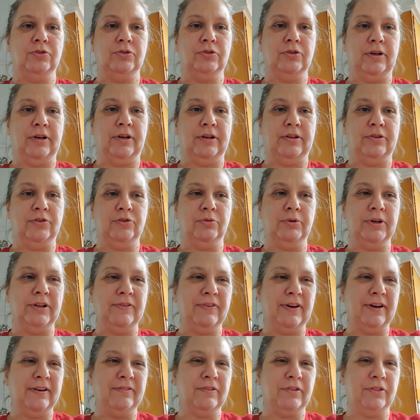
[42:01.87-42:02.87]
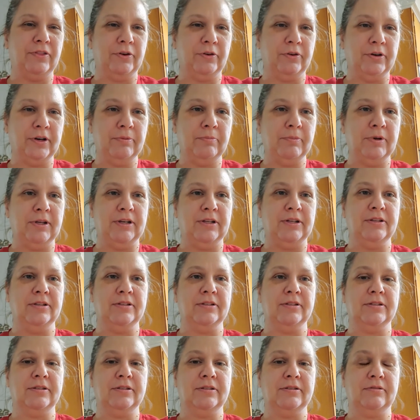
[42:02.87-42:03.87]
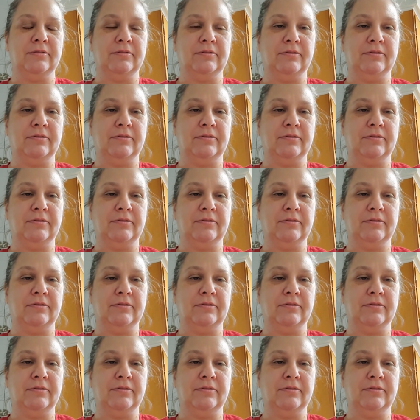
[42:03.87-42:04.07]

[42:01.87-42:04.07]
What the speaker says: 25 to 30 minutes